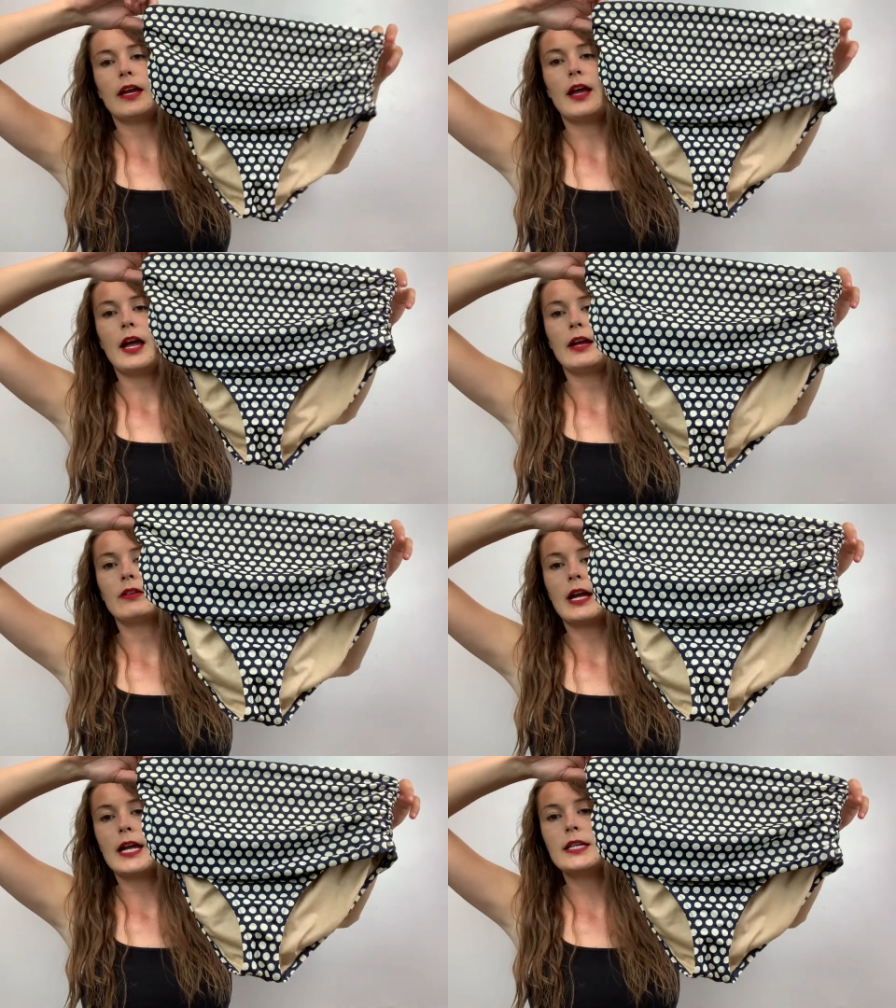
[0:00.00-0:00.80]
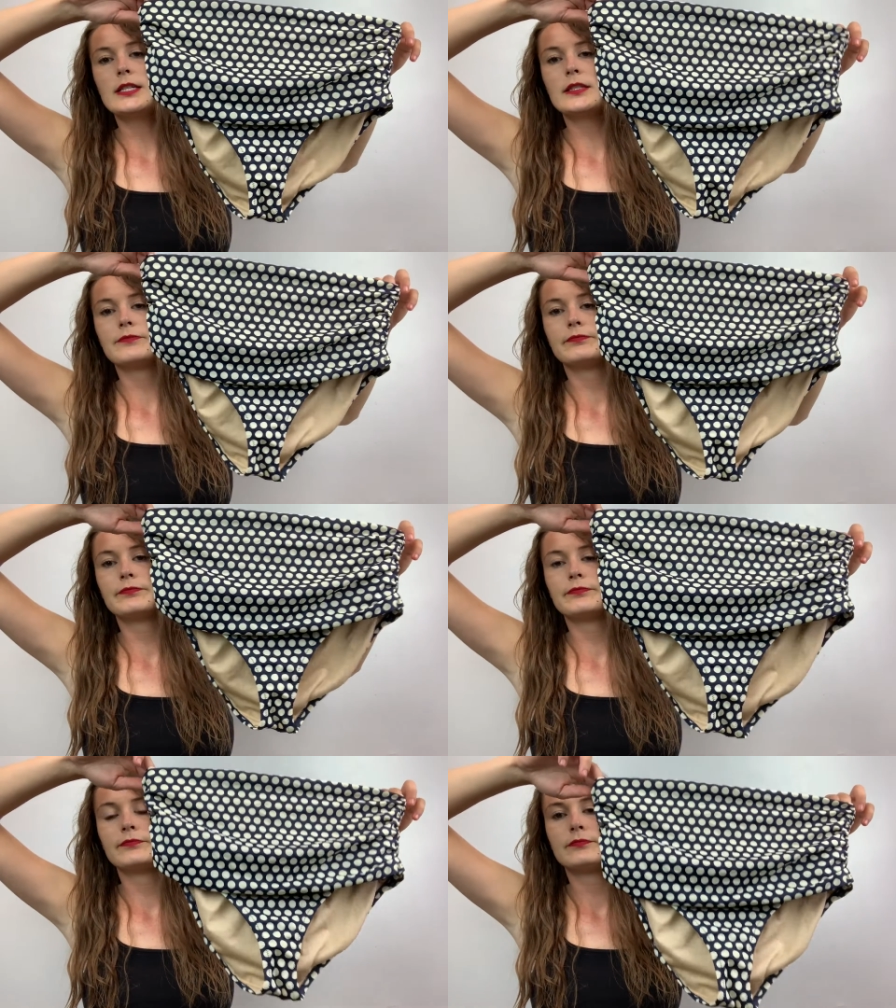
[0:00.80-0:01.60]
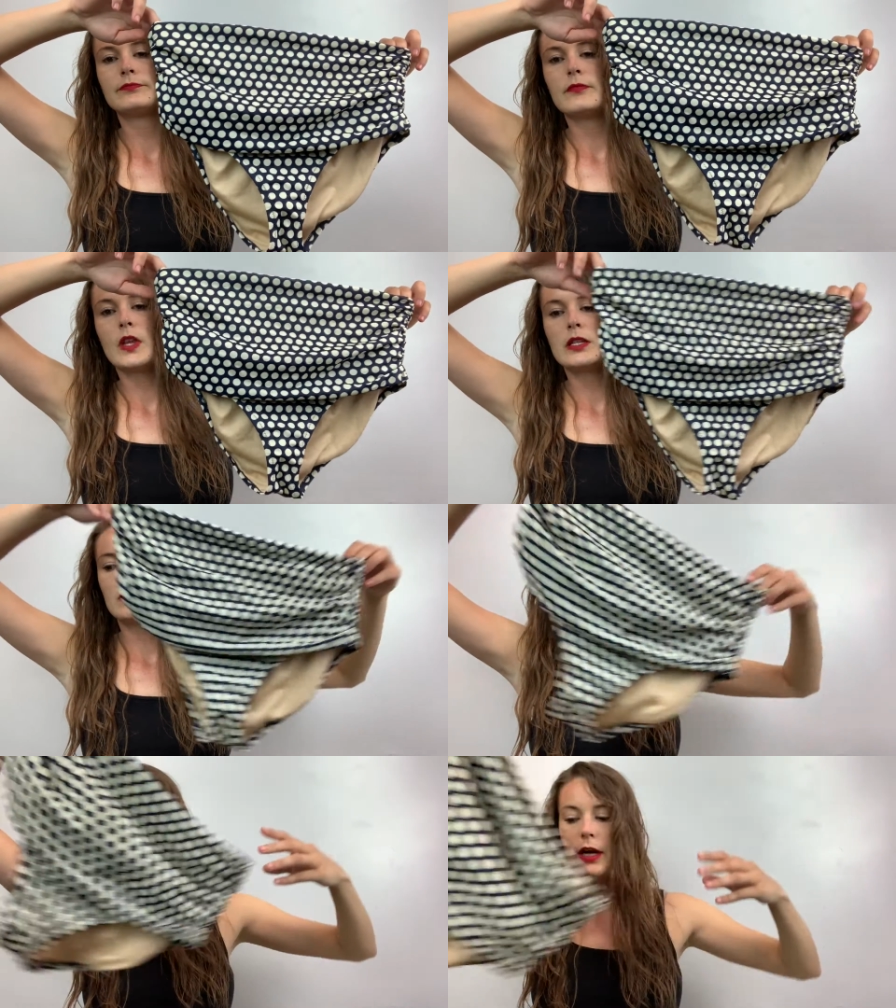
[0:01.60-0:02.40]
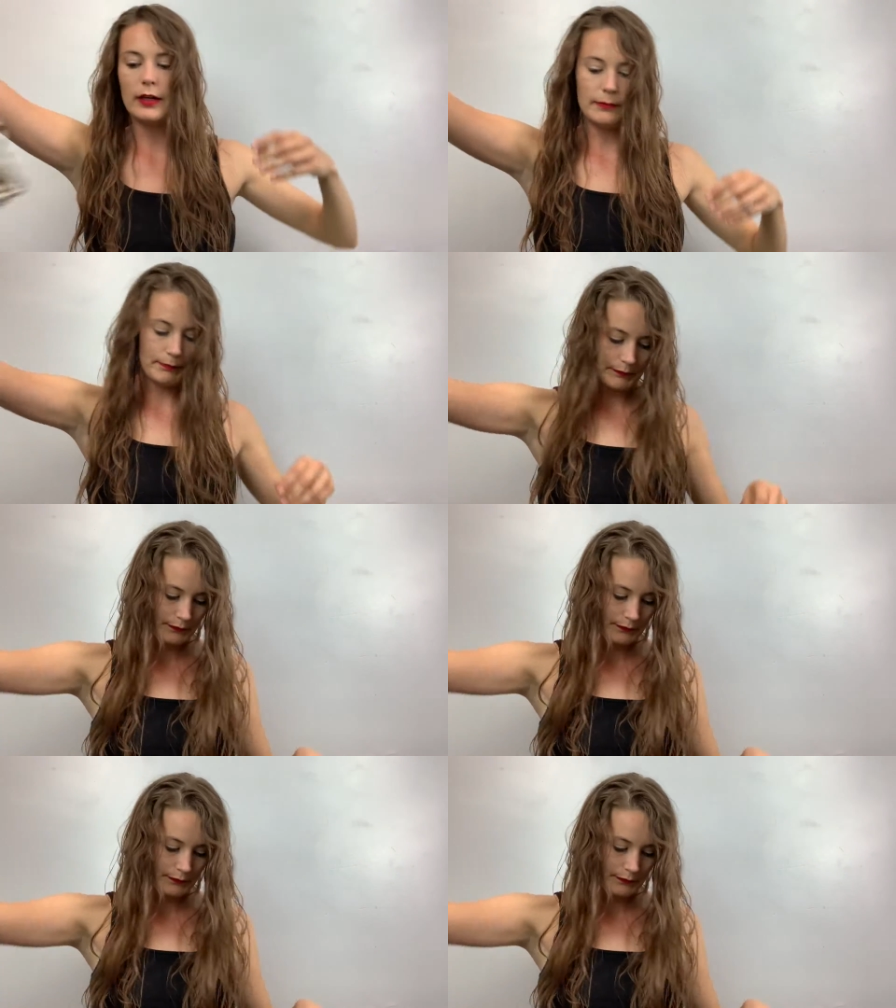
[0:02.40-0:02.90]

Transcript: a high-rise swim bottom.